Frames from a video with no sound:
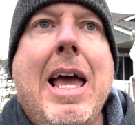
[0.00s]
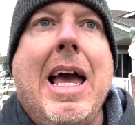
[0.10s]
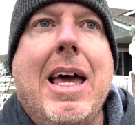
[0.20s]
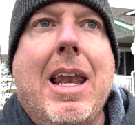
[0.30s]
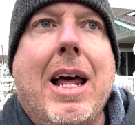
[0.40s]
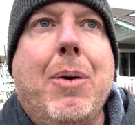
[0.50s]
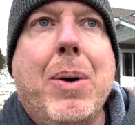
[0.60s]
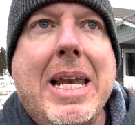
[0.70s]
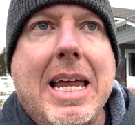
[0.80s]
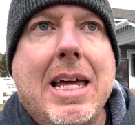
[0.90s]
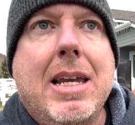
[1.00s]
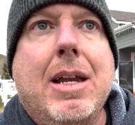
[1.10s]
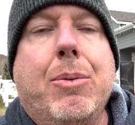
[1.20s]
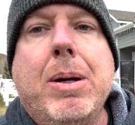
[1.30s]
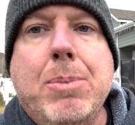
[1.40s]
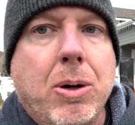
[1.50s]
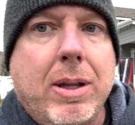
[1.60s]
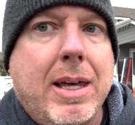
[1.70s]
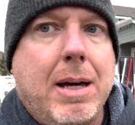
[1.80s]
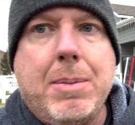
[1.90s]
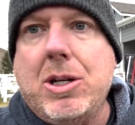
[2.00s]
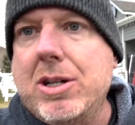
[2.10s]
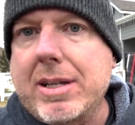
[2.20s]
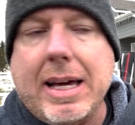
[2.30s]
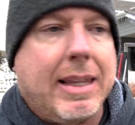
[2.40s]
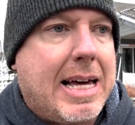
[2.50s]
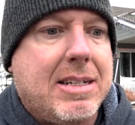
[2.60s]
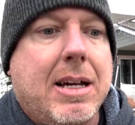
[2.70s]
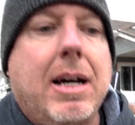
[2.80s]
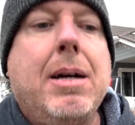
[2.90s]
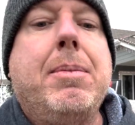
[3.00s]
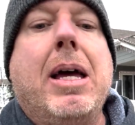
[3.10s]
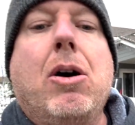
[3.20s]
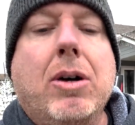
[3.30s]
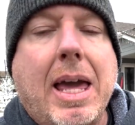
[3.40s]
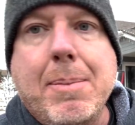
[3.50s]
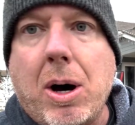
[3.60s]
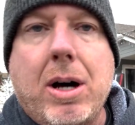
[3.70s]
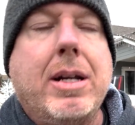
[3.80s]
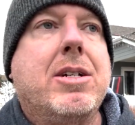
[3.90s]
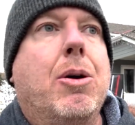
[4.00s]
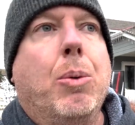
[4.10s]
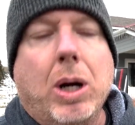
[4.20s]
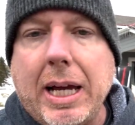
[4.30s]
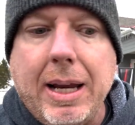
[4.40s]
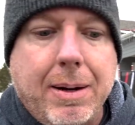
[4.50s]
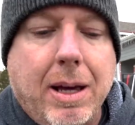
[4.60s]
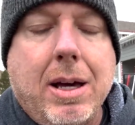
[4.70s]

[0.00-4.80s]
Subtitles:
And I went in and rebooted them, and just like last time, they all came on and started working.